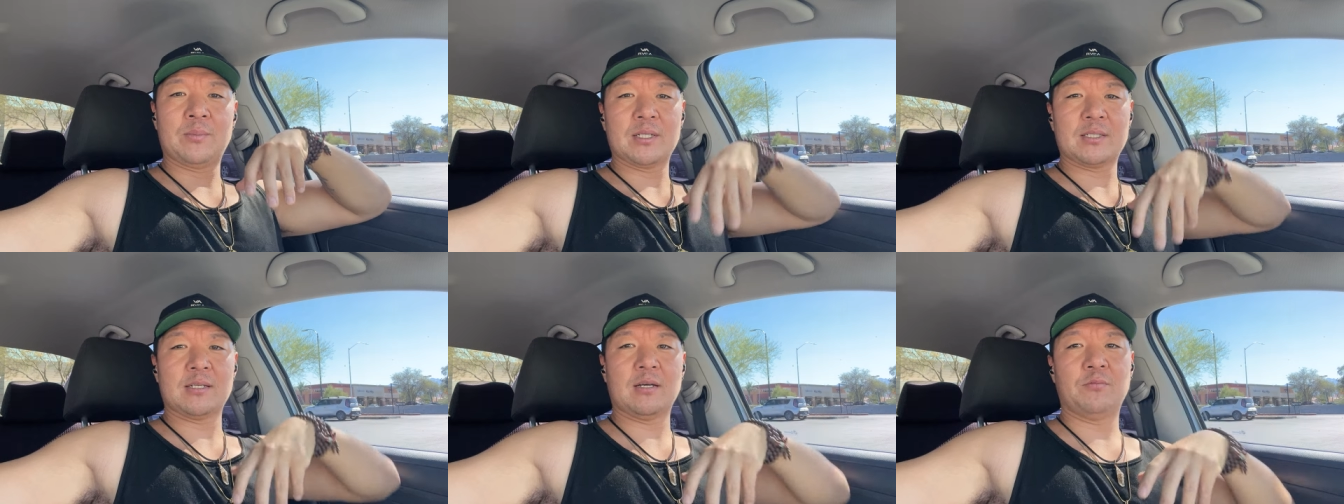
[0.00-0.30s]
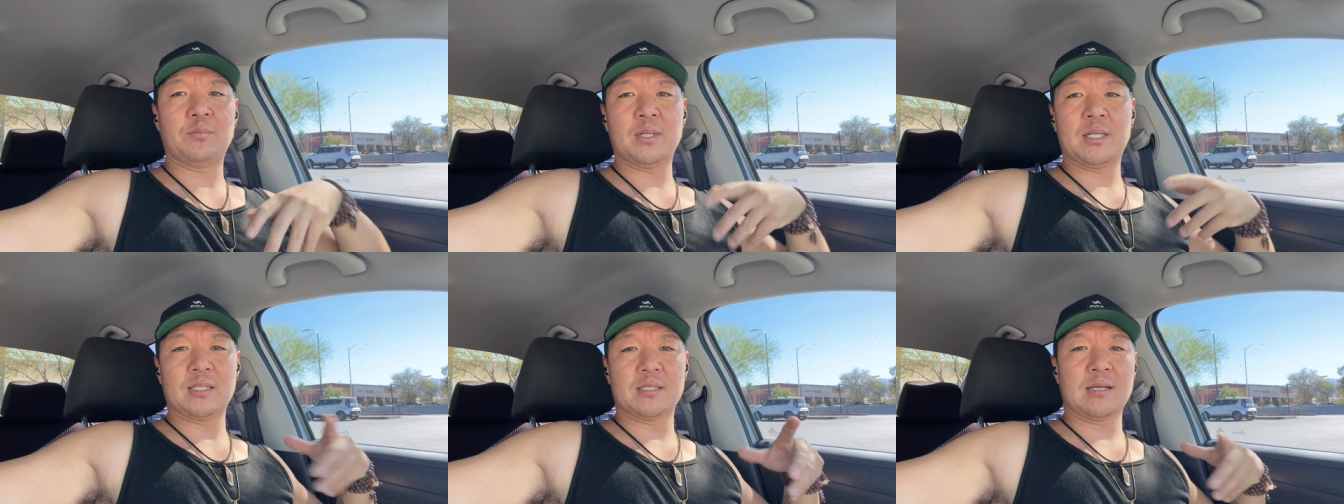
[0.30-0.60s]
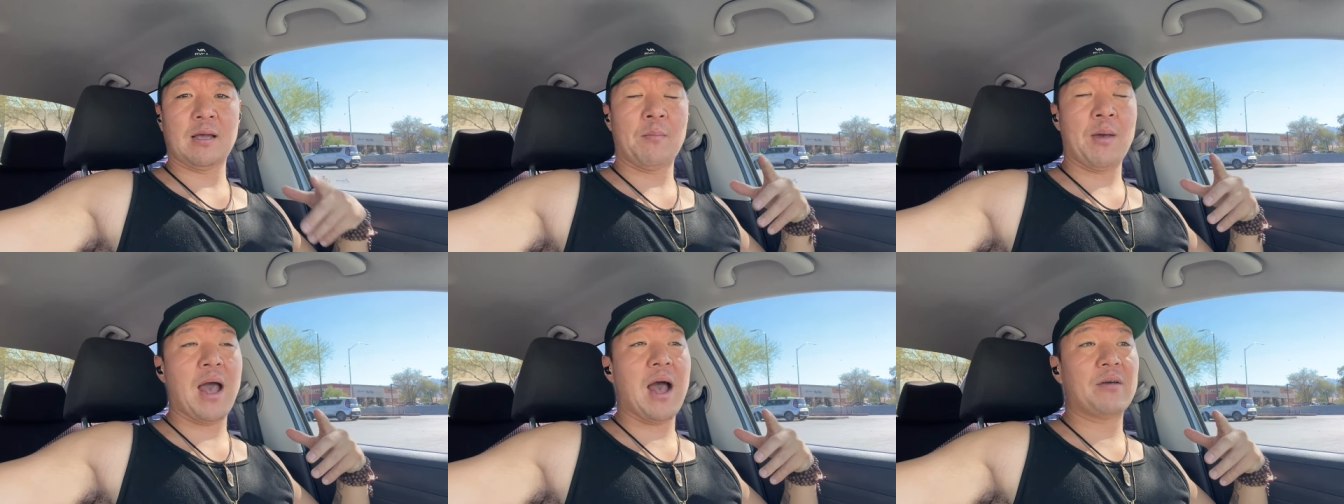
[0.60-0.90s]
myself because
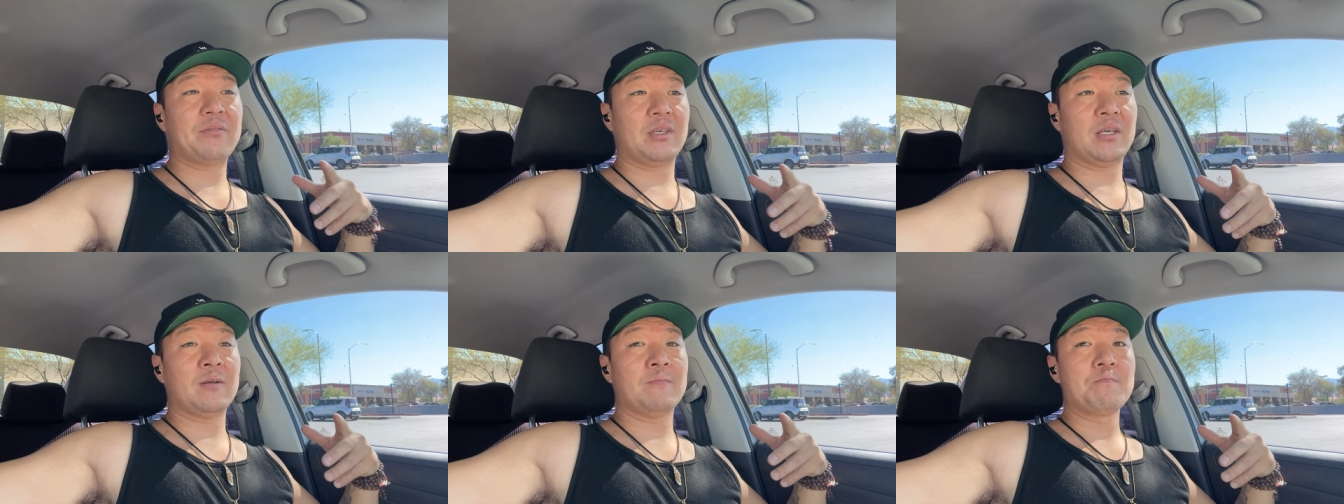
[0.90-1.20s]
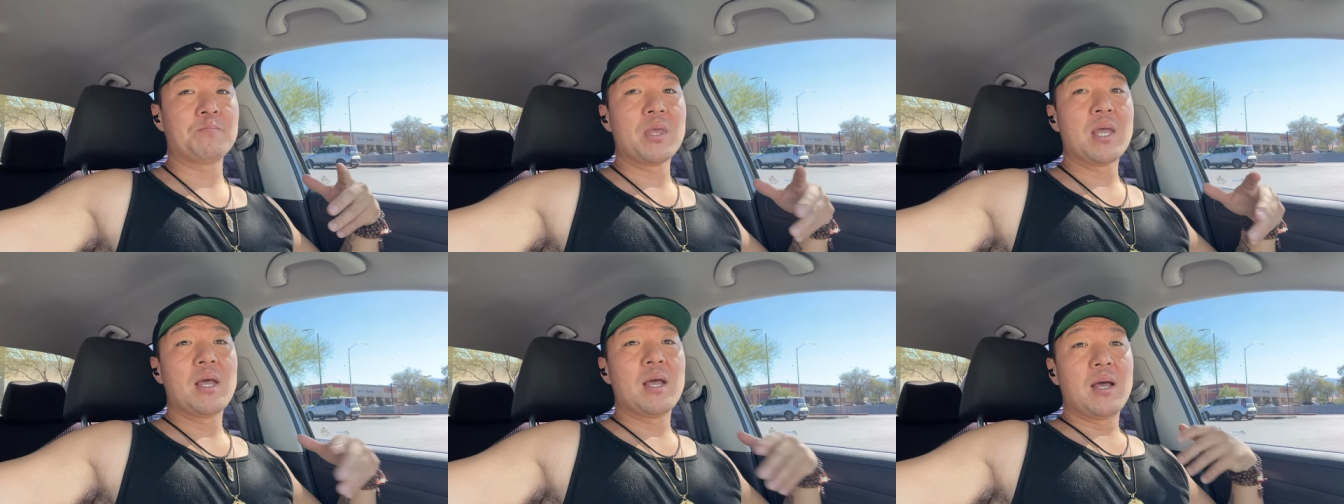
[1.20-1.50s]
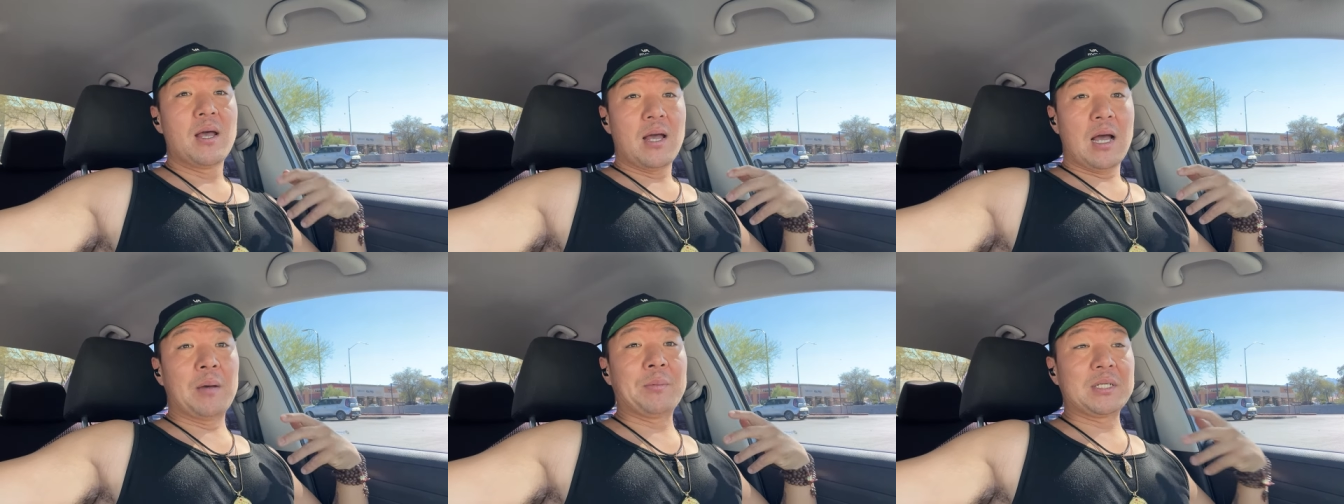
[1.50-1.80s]
I'm having,
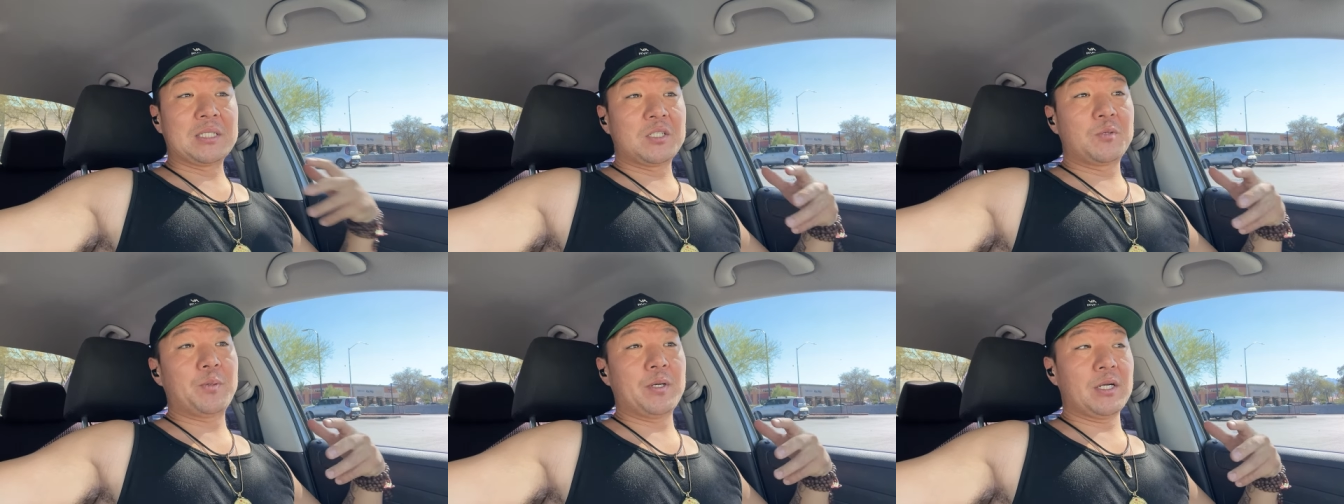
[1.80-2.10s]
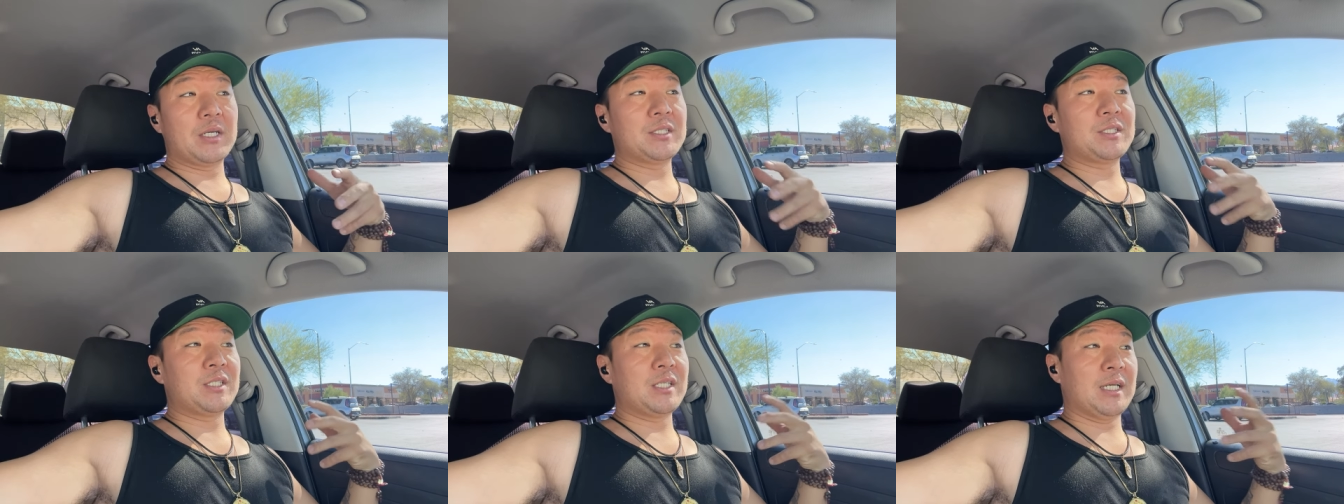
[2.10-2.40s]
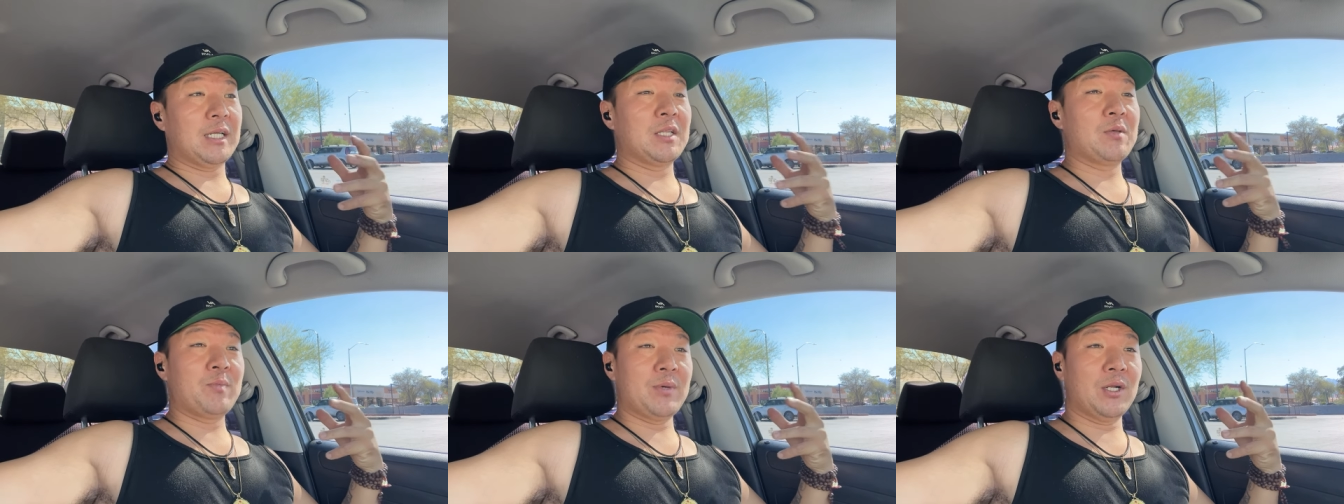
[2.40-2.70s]
I'm experiencing
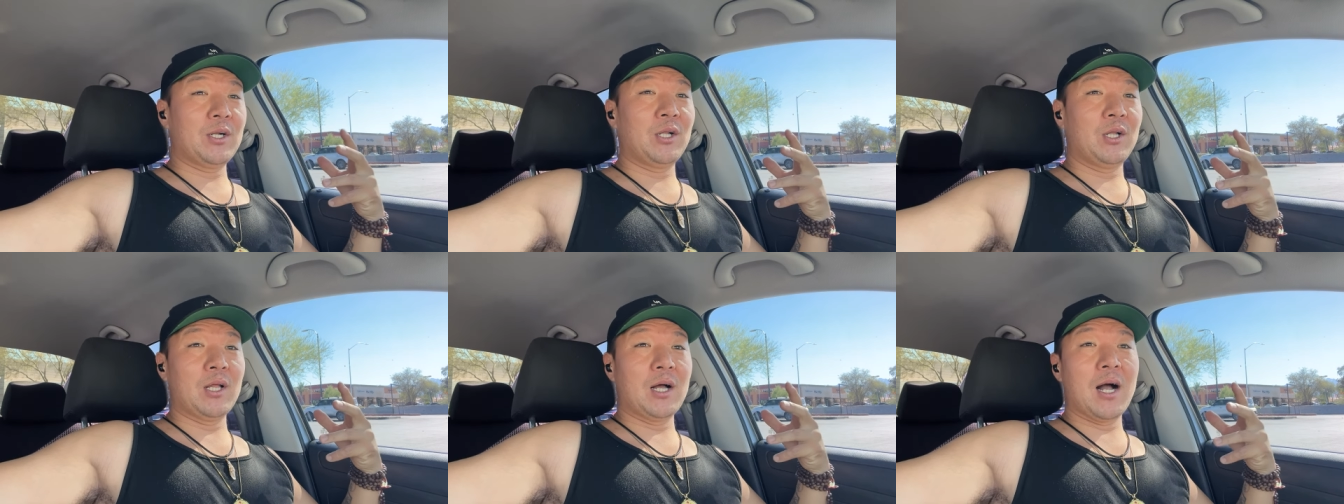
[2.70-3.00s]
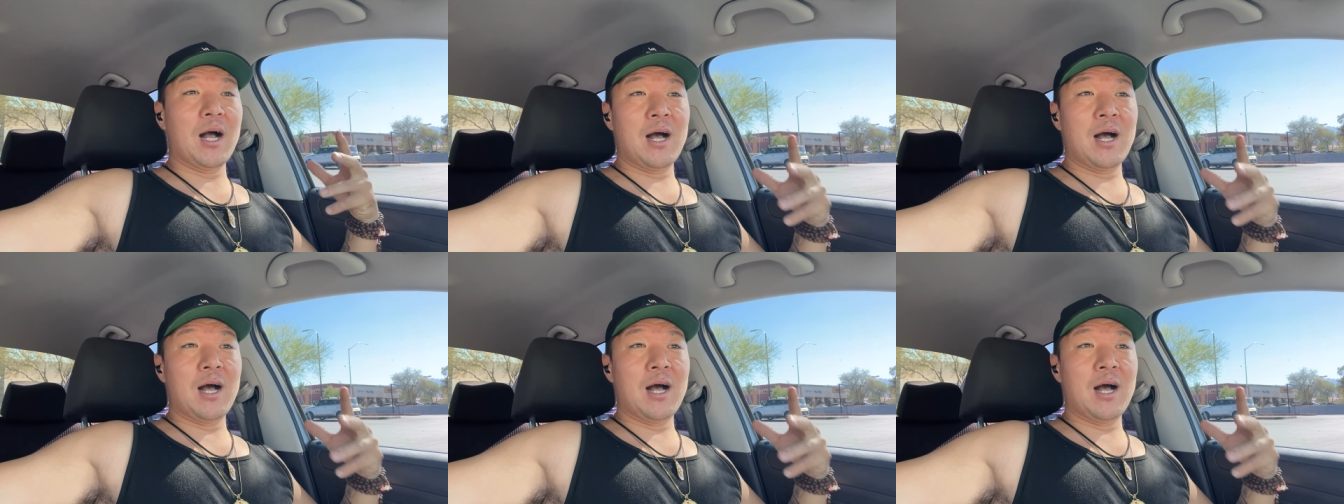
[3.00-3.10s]
in the middle